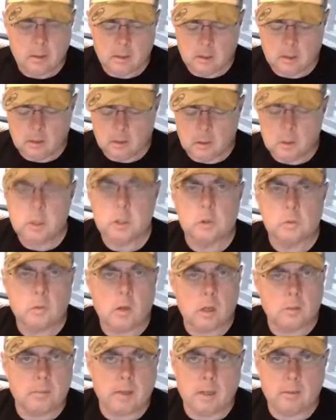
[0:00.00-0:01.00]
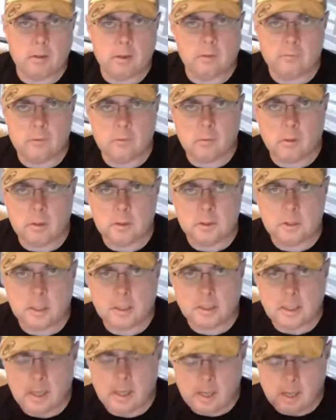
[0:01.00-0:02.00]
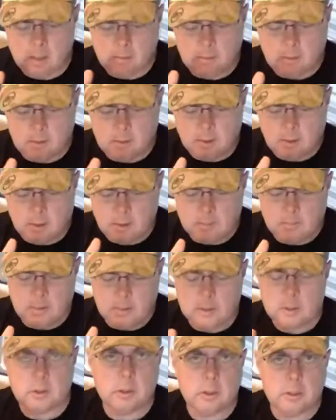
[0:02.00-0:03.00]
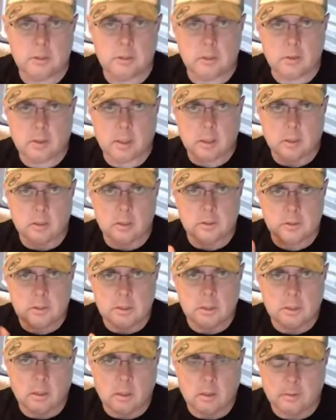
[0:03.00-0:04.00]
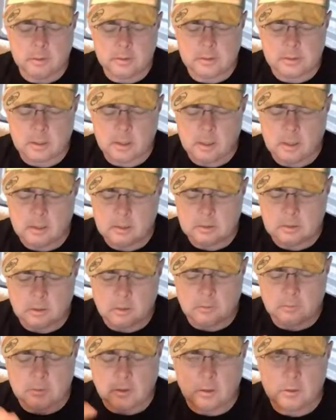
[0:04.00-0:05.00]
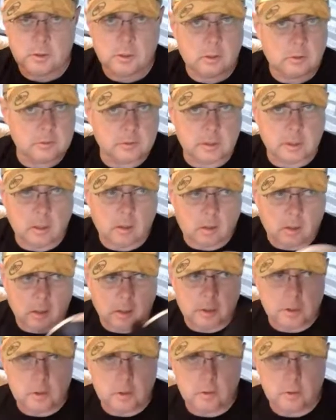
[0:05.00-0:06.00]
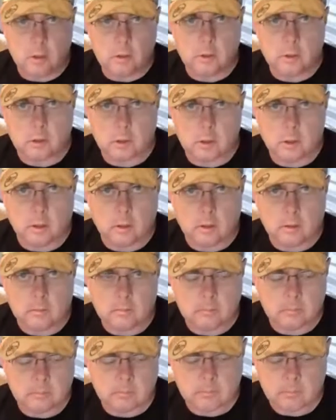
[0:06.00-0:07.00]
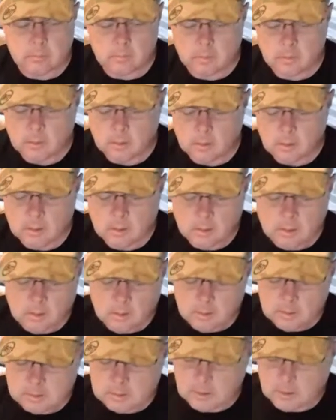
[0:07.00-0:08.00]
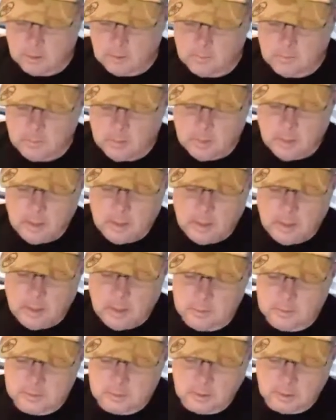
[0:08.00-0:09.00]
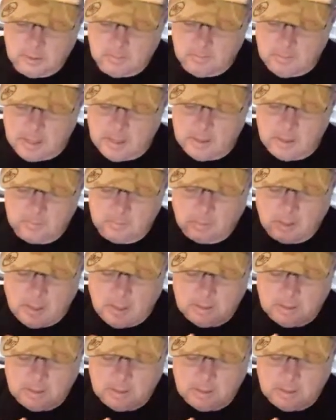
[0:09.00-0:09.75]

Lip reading: you can just walk by whenever you want and check it out, and make sure you still got a good seal on this thing. So as long as you don't see orange, you know you're good. So, and here's the mounting